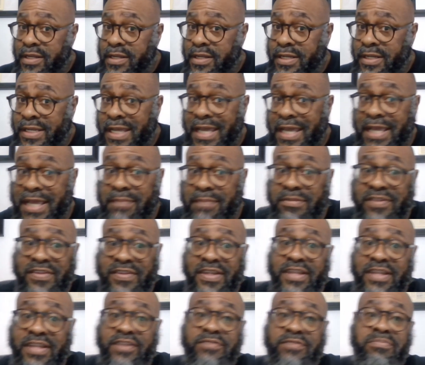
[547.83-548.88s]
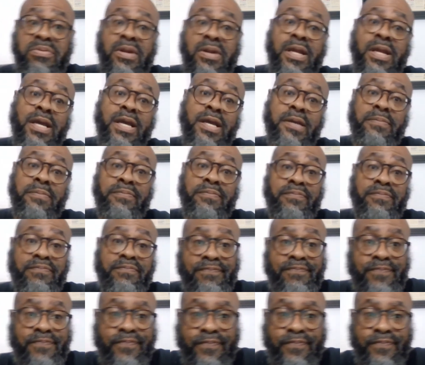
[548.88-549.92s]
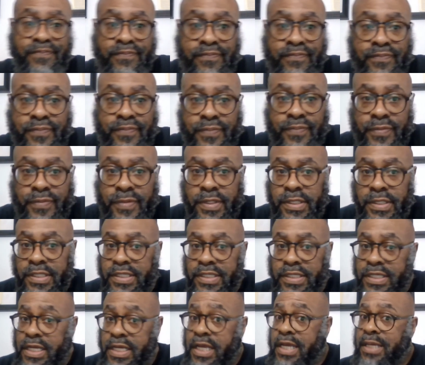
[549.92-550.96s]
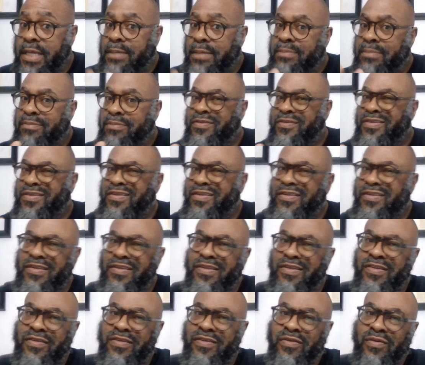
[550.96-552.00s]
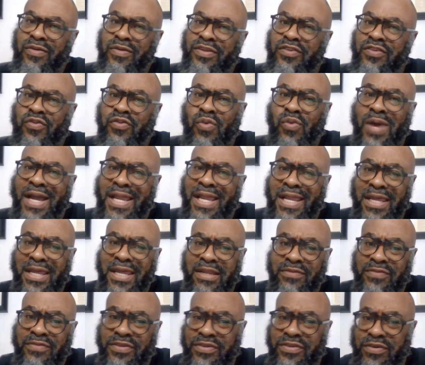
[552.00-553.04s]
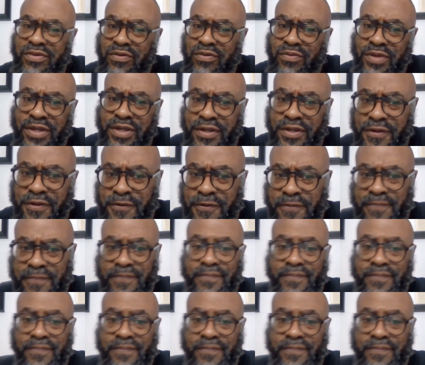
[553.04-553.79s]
Dame is in his prime. James is on the twilight of his career.